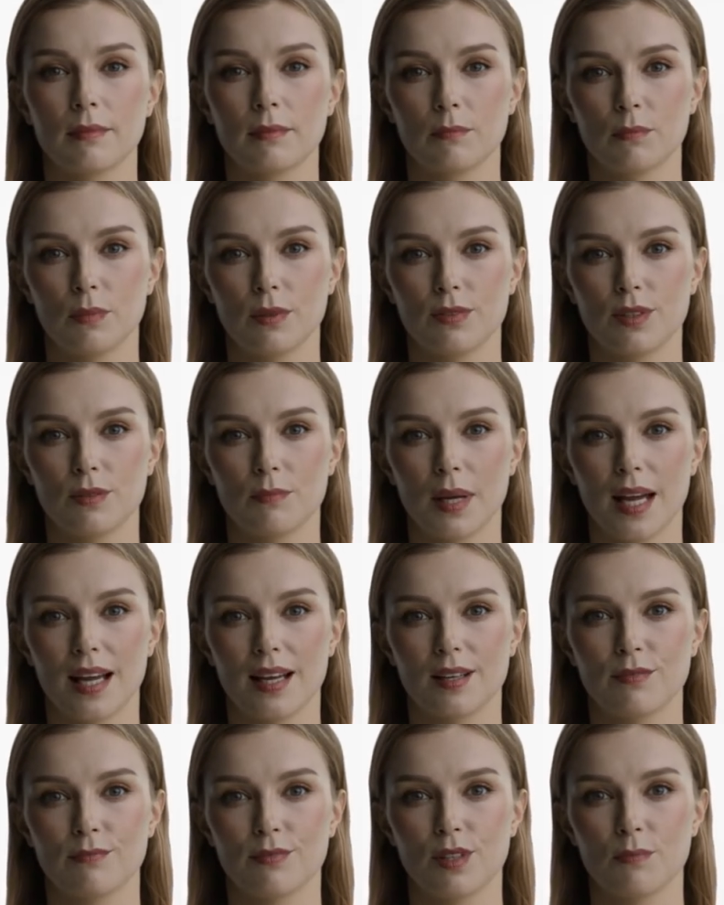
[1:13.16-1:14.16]
With the
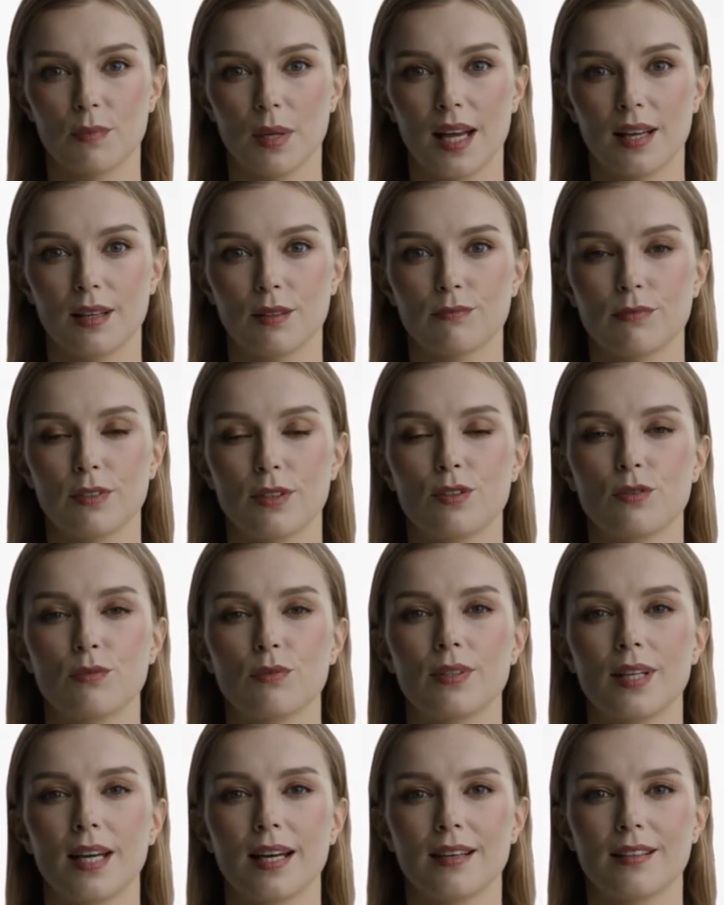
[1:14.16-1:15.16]
Bank of Japan
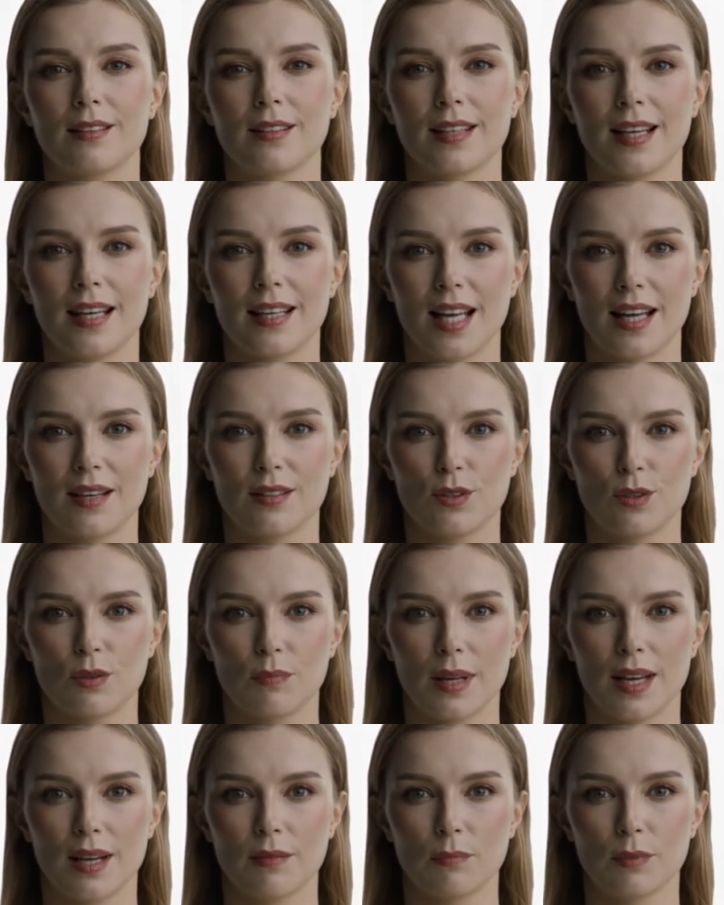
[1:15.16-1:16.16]
officials hinting at
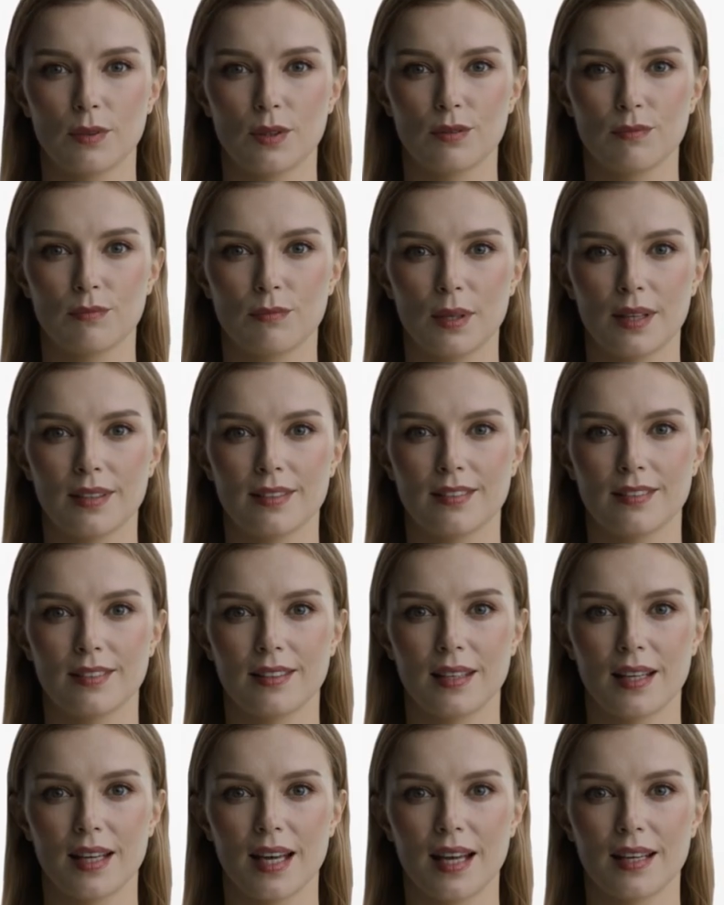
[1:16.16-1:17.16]
economic improvements,
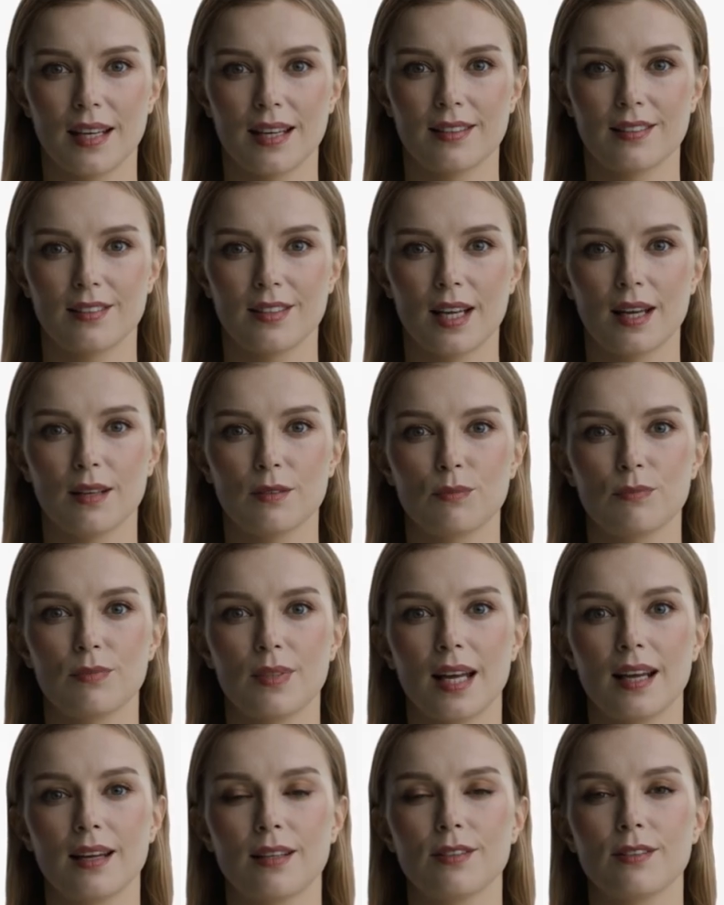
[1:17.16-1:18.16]
and external
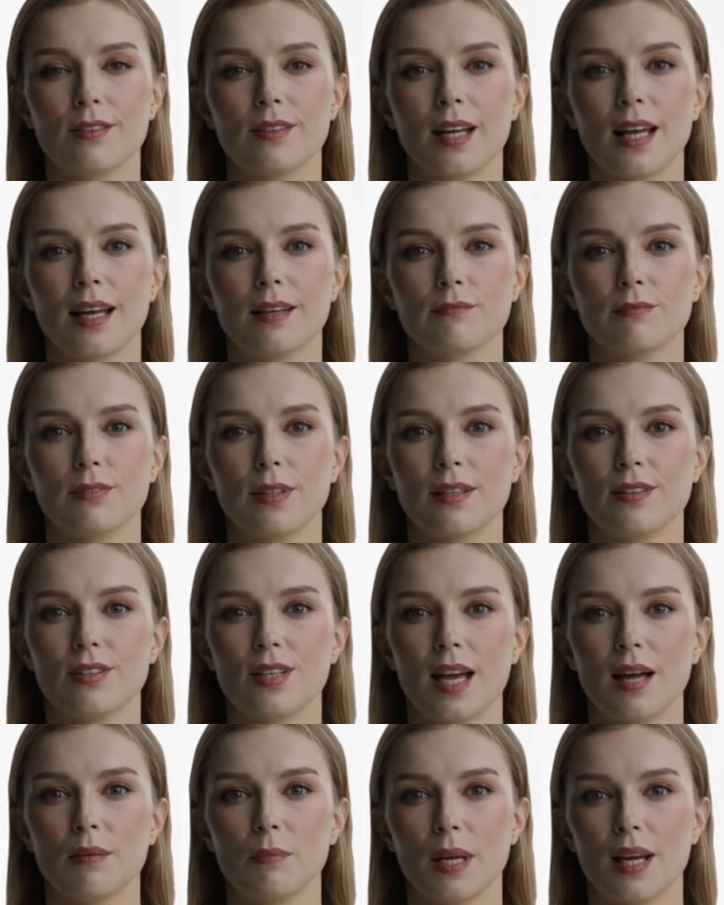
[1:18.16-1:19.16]
factors like Fed
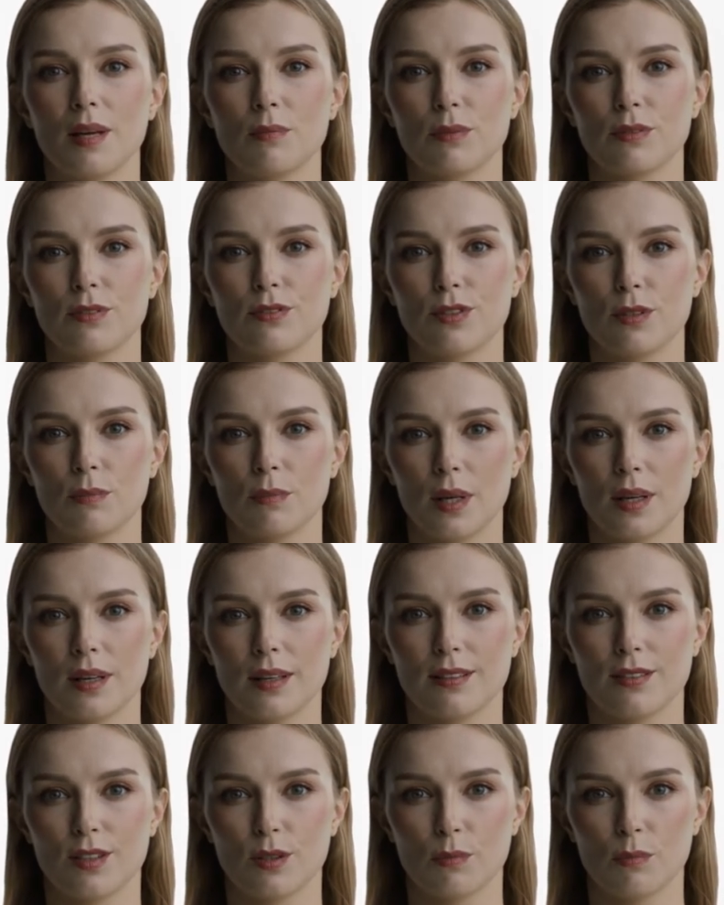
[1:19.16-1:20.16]
Chair Powell's
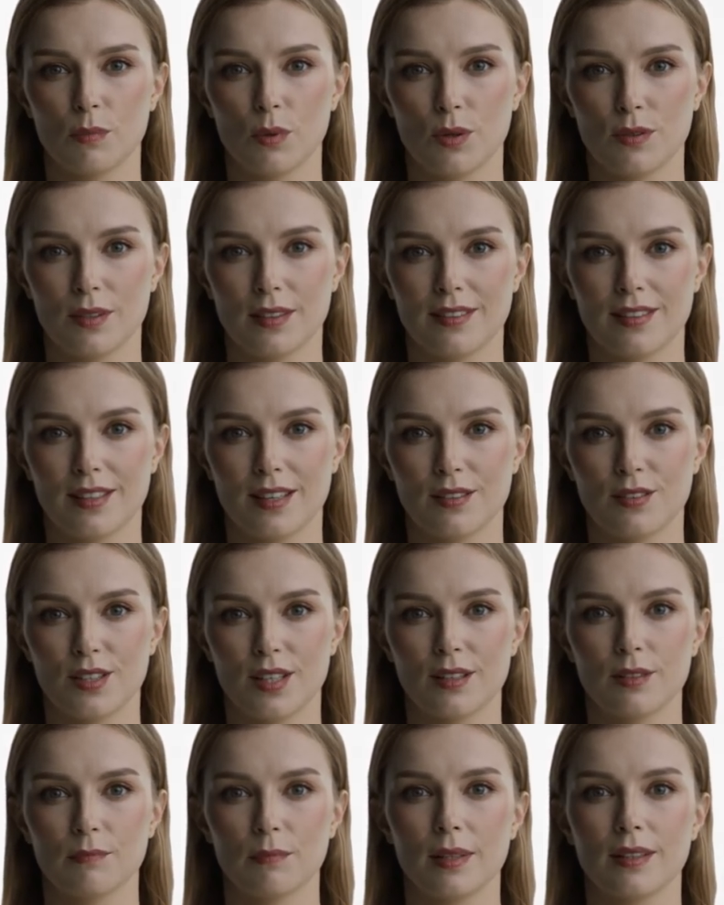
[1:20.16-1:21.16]
remarks on policy
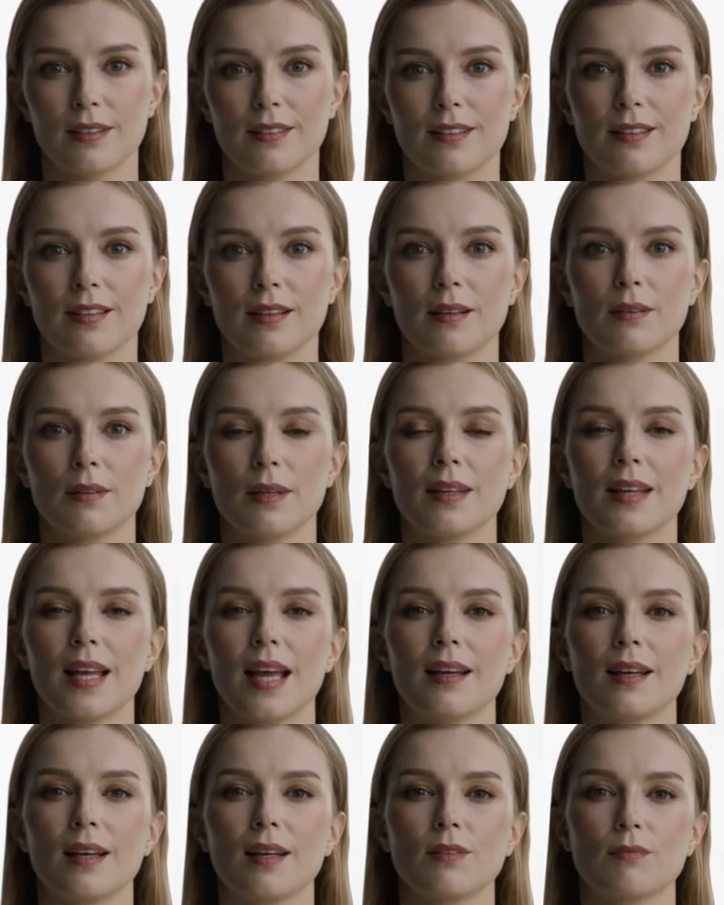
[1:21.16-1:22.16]
adjustments, the
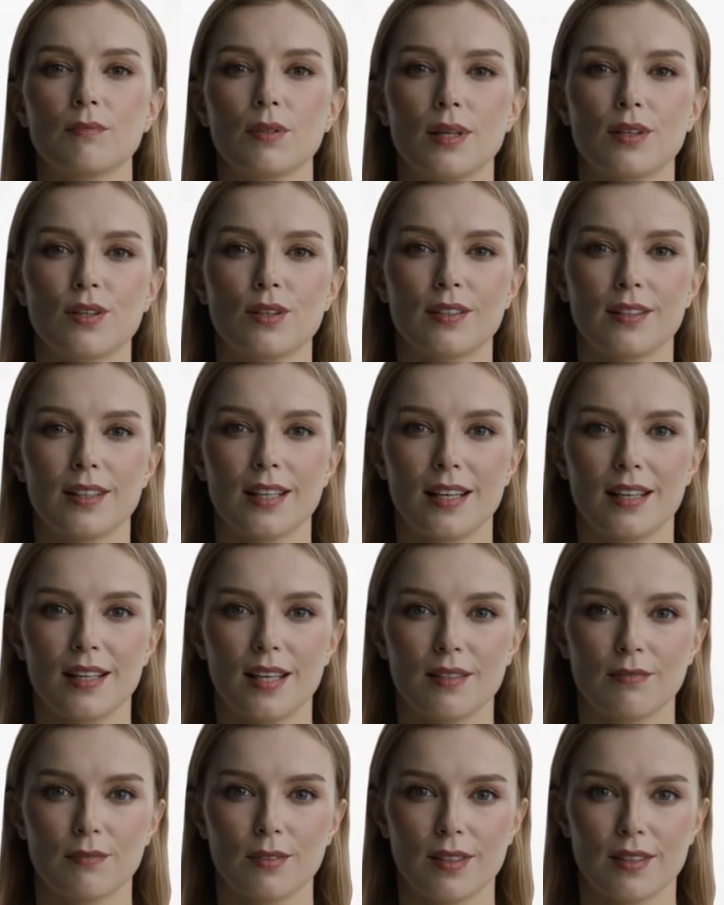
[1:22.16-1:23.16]
yen has reached a
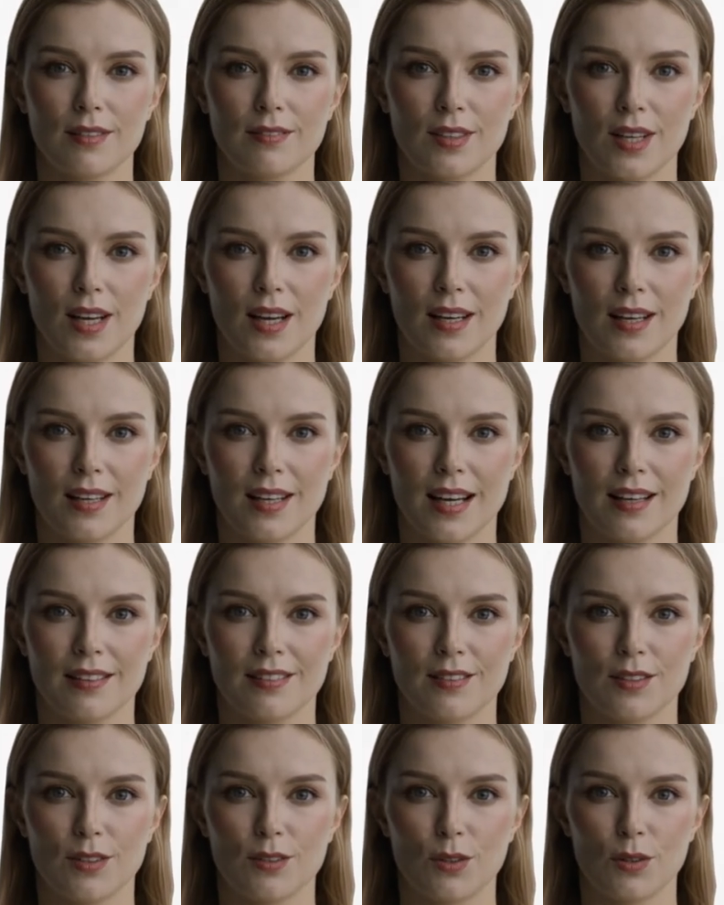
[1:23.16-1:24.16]
significant high
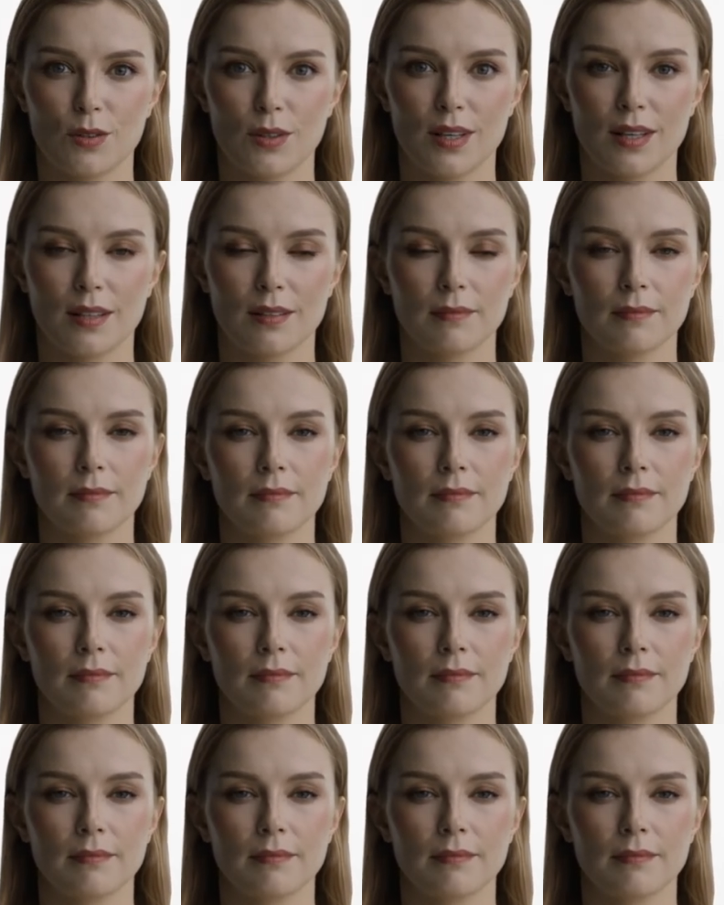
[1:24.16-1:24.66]
against the dollar.